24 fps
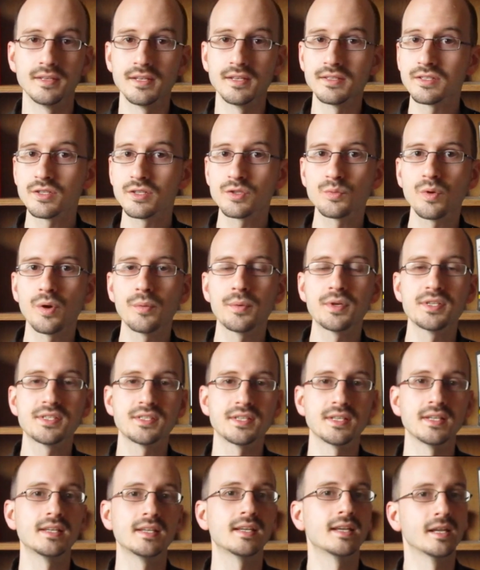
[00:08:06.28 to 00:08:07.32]
This is what we
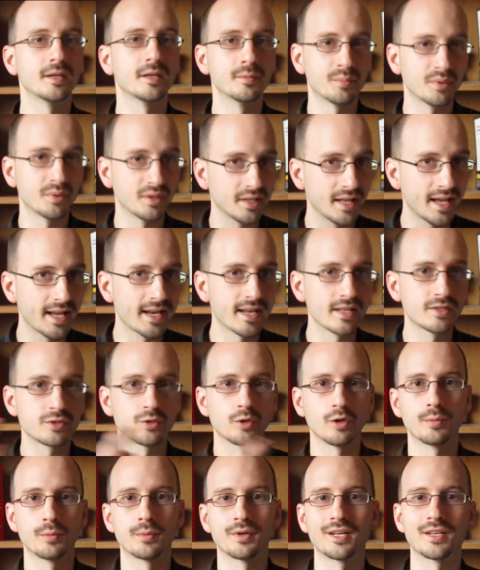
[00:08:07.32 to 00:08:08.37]
see in planets
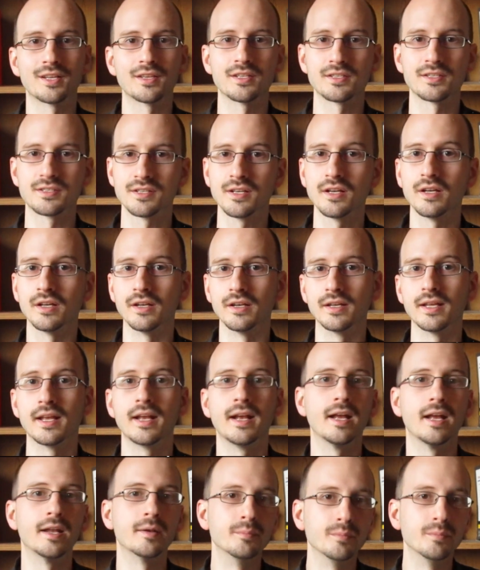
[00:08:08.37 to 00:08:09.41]
orbiting the sun
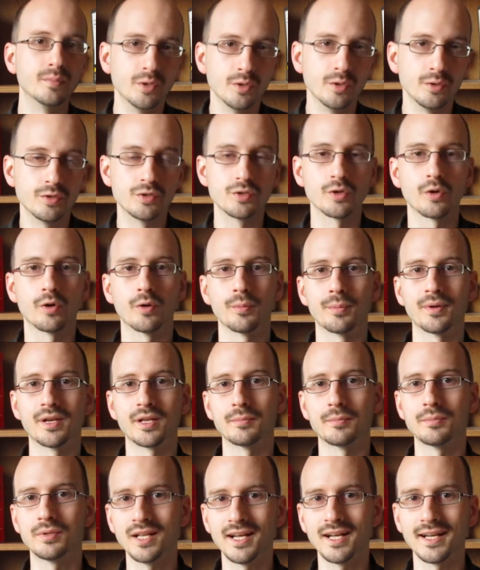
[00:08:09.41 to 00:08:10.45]
and moons
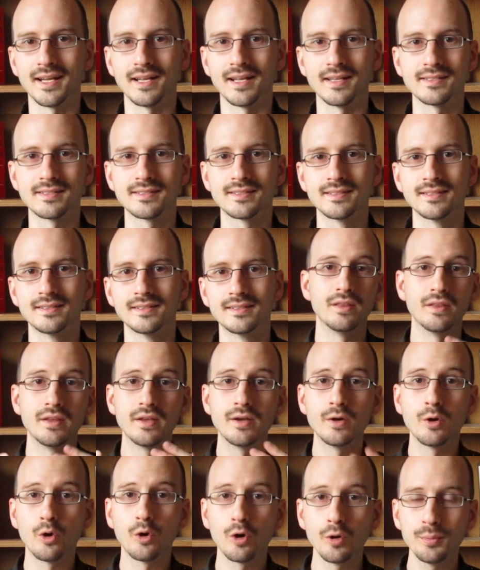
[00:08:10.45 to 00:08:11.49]
orbiting planets.
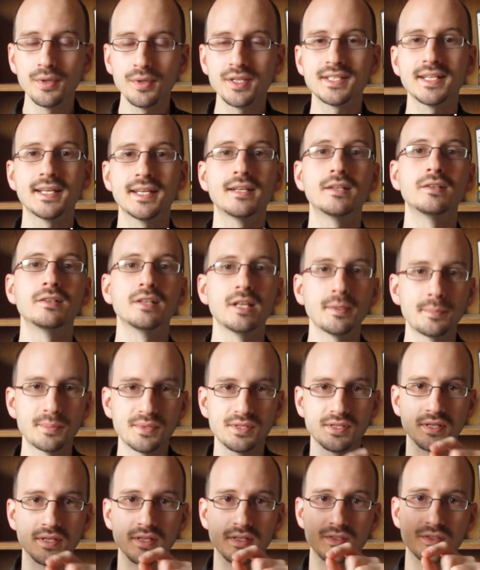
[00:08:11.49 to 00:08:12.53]
They orbit in
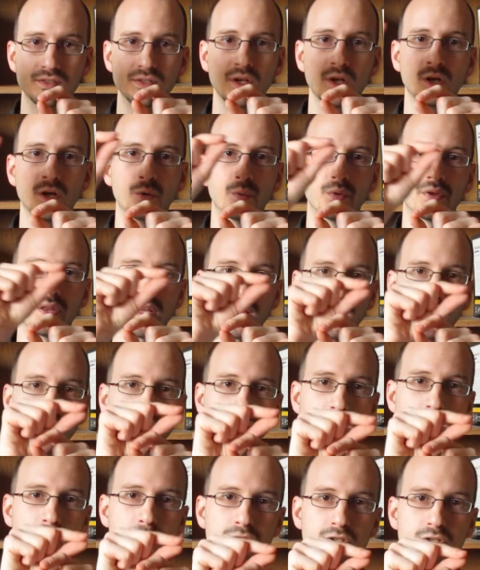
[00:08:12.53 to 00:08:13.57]
ellipses with a
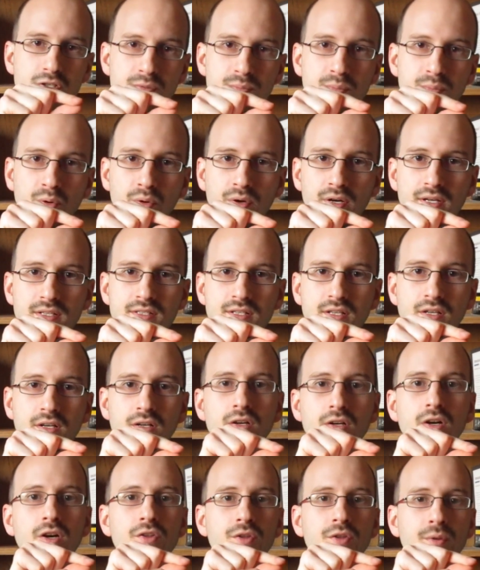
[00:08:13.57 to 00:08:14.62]
closest point
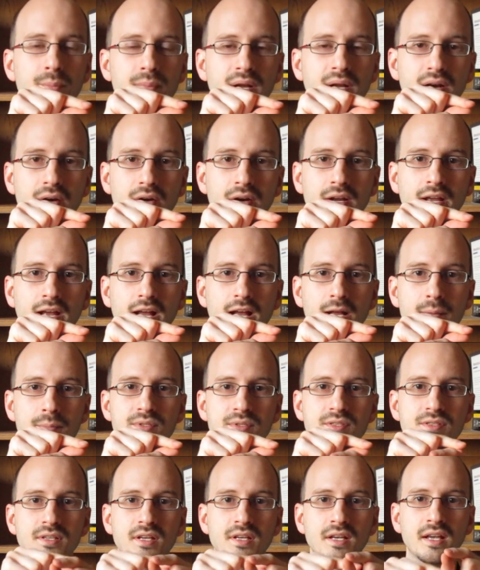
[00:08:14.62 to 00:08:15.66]
called the
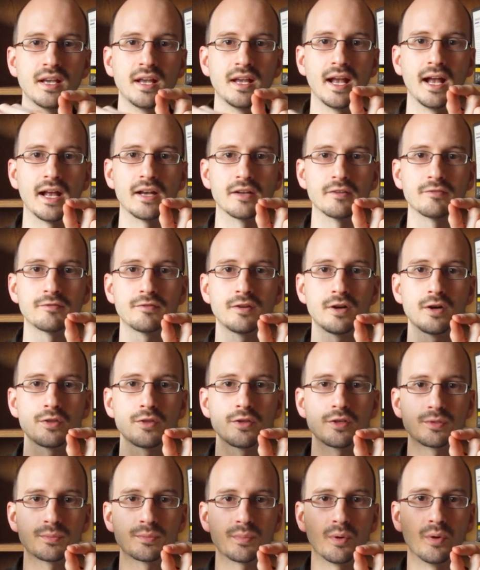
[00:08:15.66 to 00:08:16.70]
periaps and a
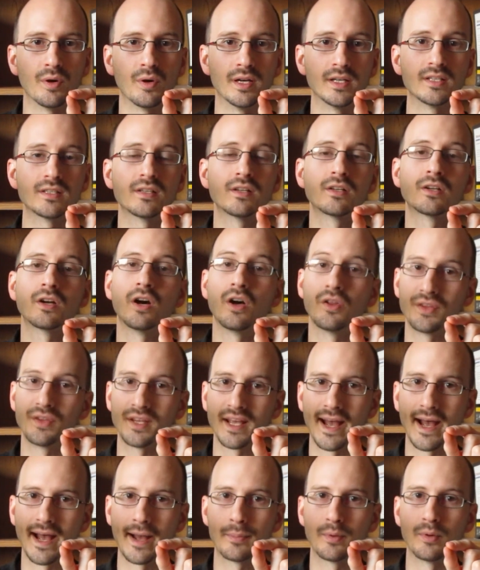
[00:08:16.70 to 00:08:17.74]
farthest point called the
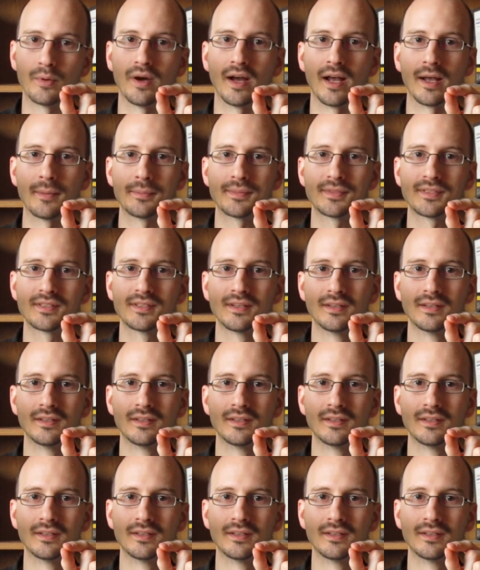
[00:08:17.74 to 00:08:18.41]
apoaps.